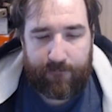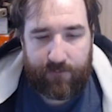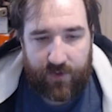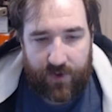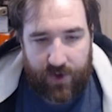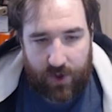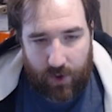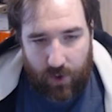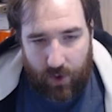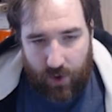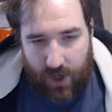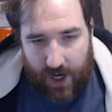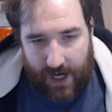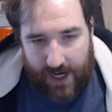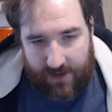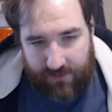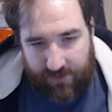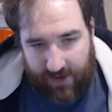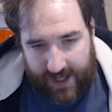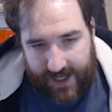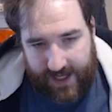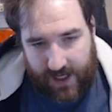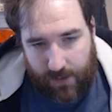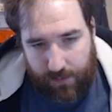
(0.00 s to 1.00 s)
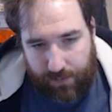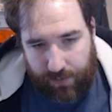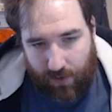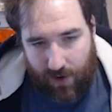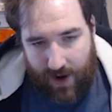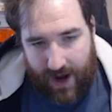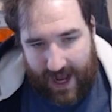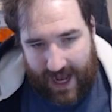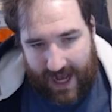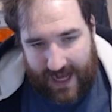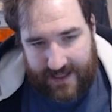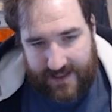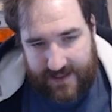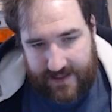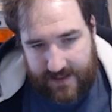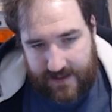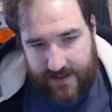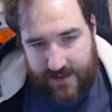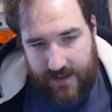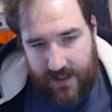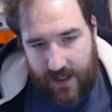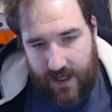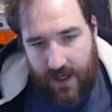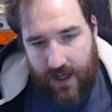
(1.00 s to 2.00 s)
Do kind of like a
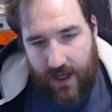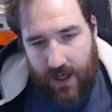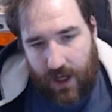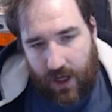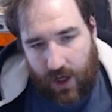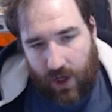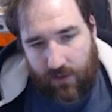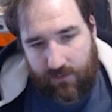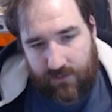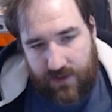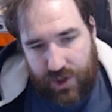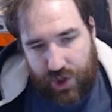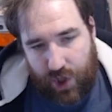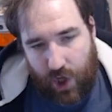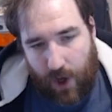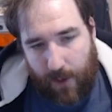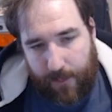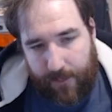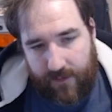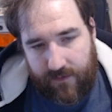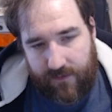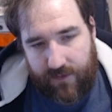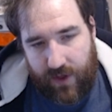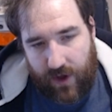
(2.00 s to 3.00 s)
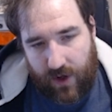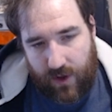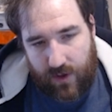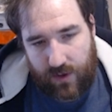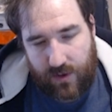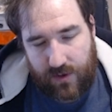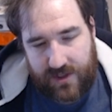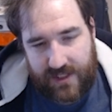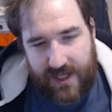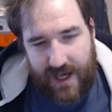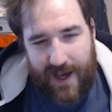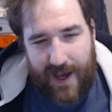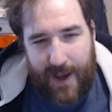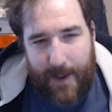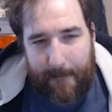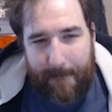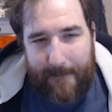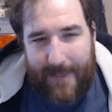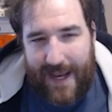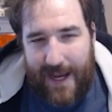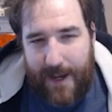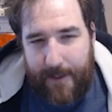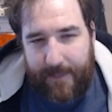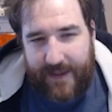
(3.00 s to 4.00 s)
brass along the top of those.
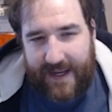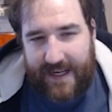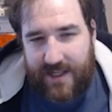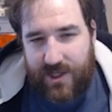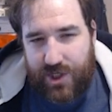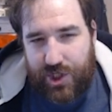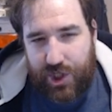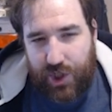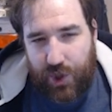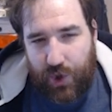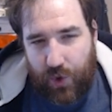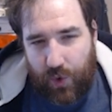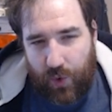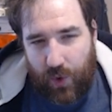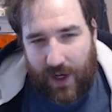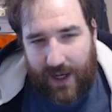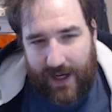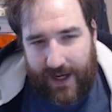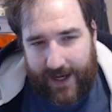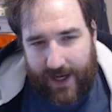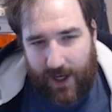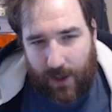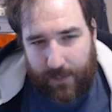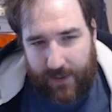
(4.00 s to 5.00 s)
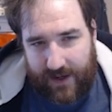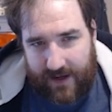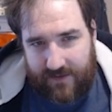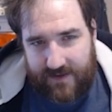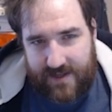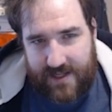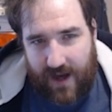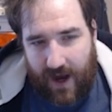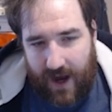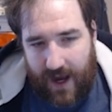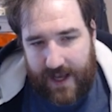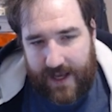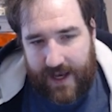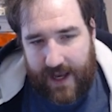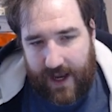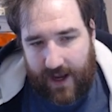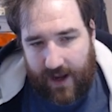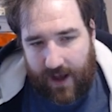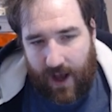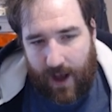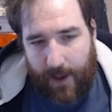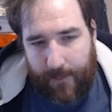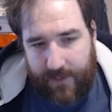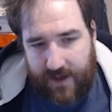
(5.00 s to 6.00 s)
Maybe do a little bit of
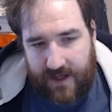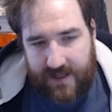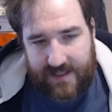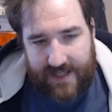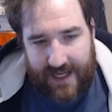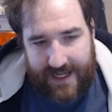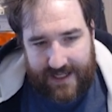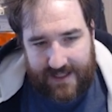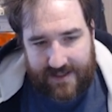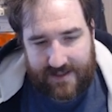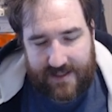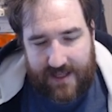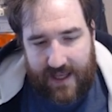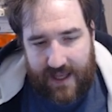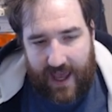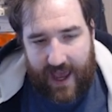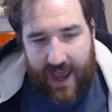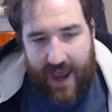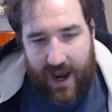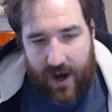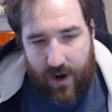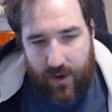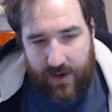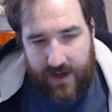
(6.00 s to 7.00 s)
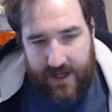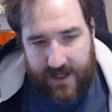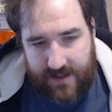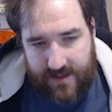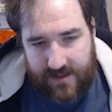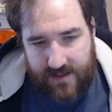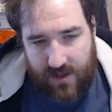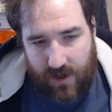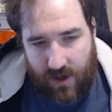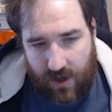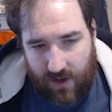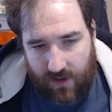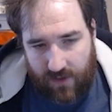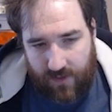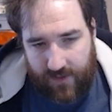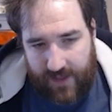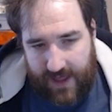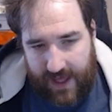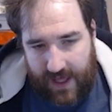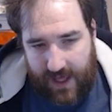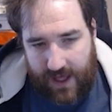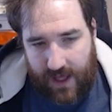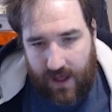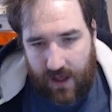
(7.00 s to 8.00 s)
tidying up, because I can see areas on
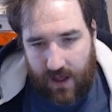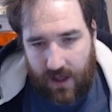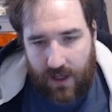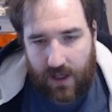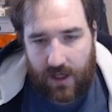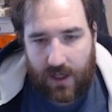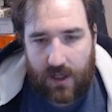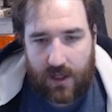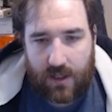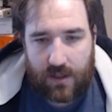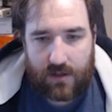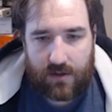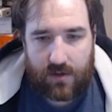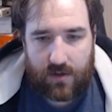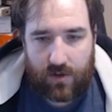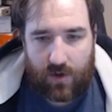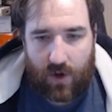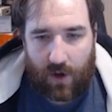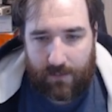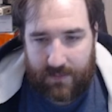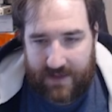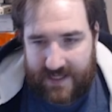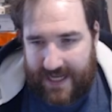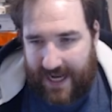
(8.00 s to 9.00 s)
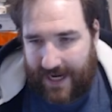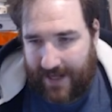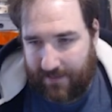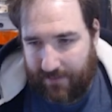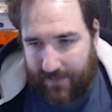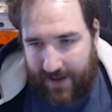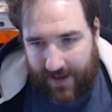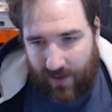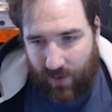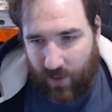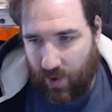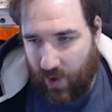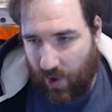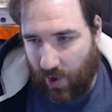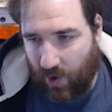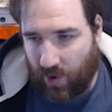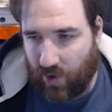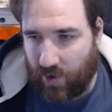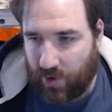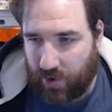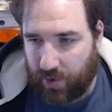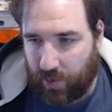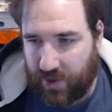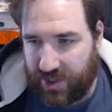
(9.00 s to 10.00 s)
the non-metallic metal
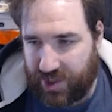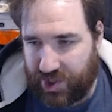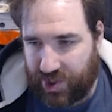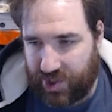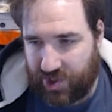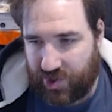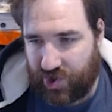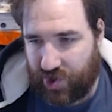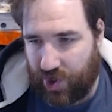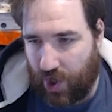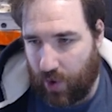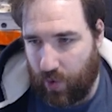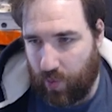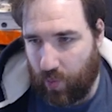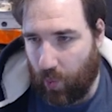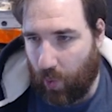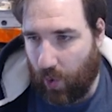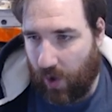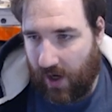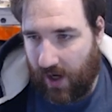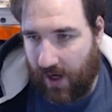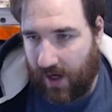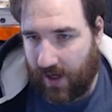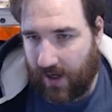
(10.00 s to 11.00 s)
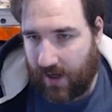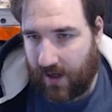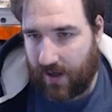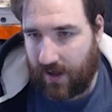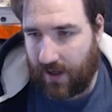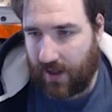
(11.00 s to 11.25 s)
gold which just don't work.